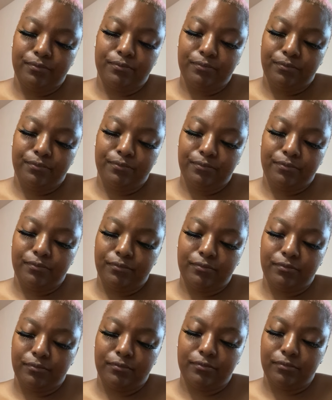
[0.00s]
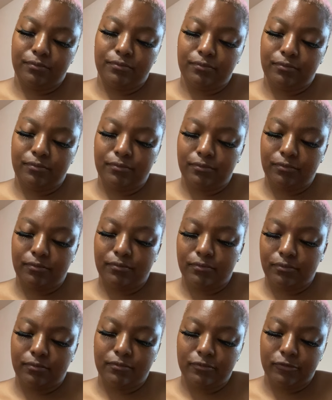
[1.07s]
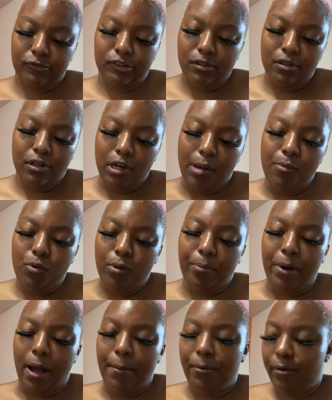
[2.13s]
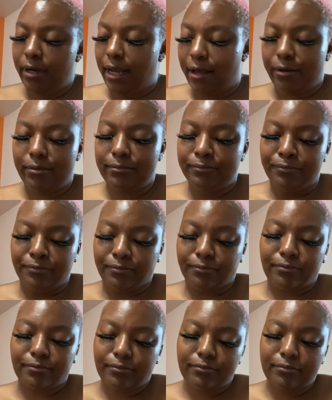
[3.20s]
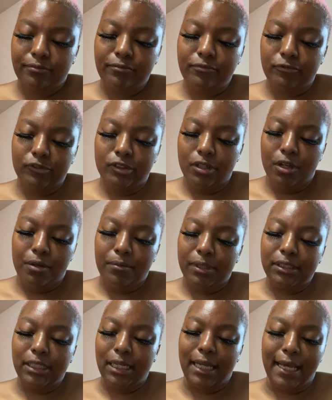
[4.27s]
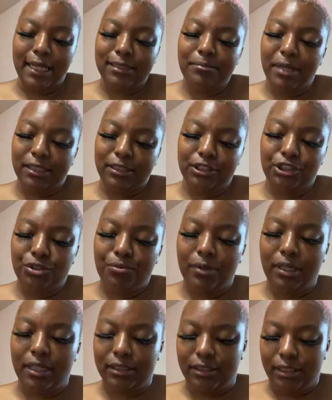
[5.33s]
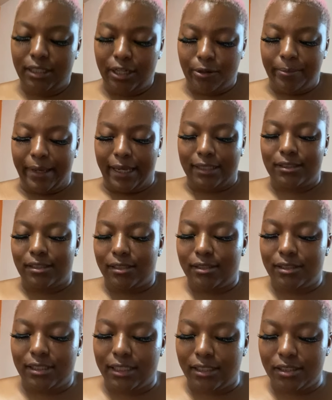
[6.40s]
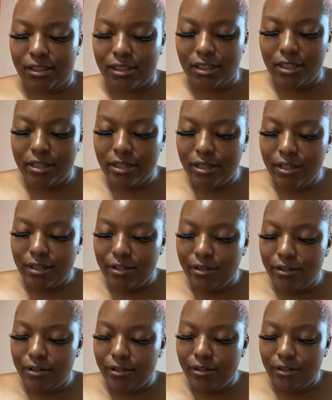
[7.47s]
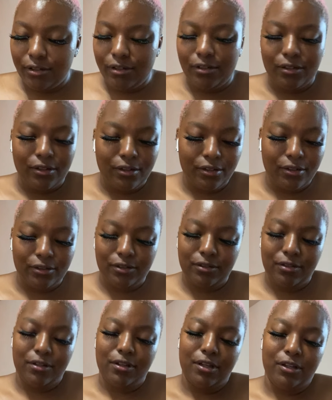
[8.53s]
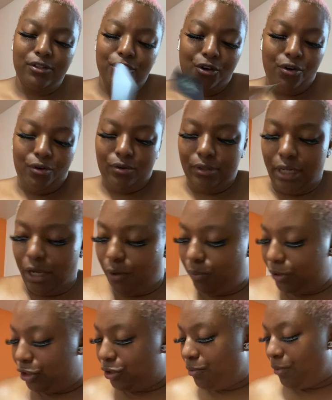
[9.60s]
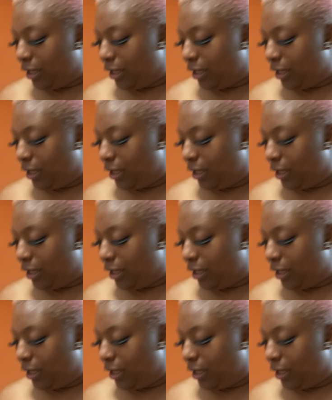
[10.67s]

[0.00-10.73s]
Roberto. Roberto. I'm gonna pop on that. This guy is he's sleeping on the job. What's the last message you want us to know, Master? Since hope there's no hard feelings, buddy. You don't know what you hey,